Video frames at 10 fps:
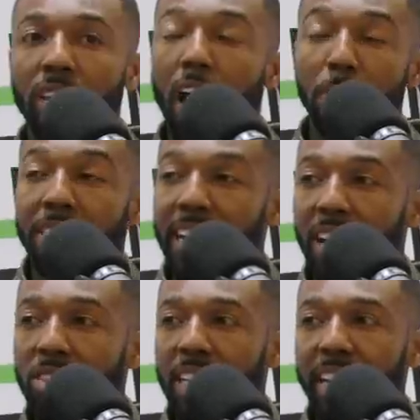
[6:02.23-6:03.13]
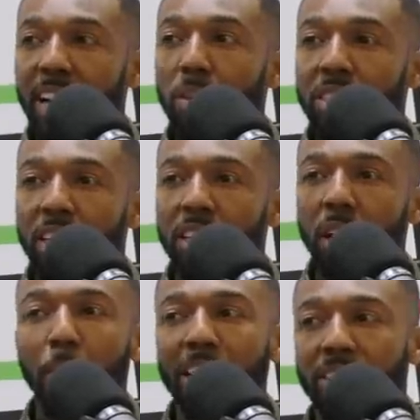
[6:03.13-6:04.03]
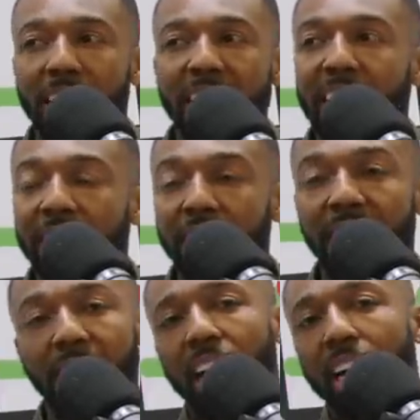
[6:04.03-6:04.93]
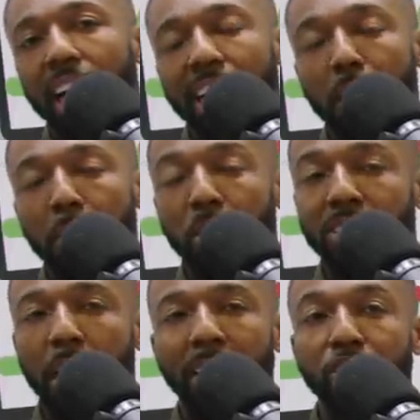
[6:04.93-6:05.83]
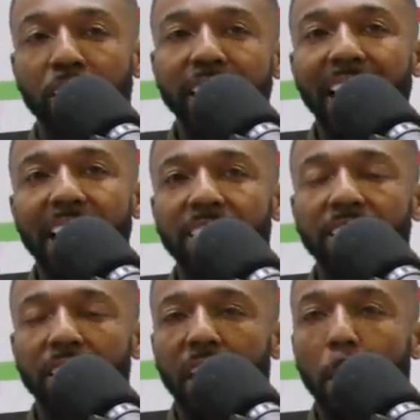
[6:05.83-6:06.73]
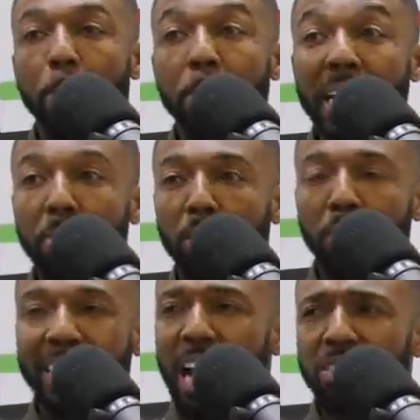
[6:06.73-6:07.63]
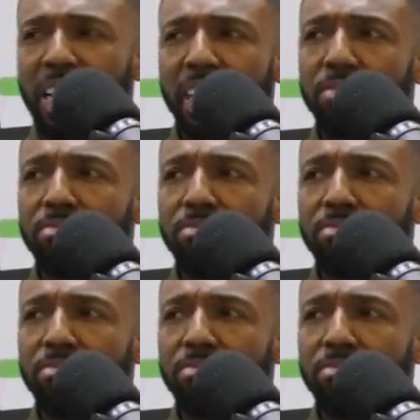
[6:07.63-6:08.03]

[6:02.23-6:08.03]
ups and downs, like it was still a brighter side at the end of the day. Like I tell people all the time, like trading has minimum downside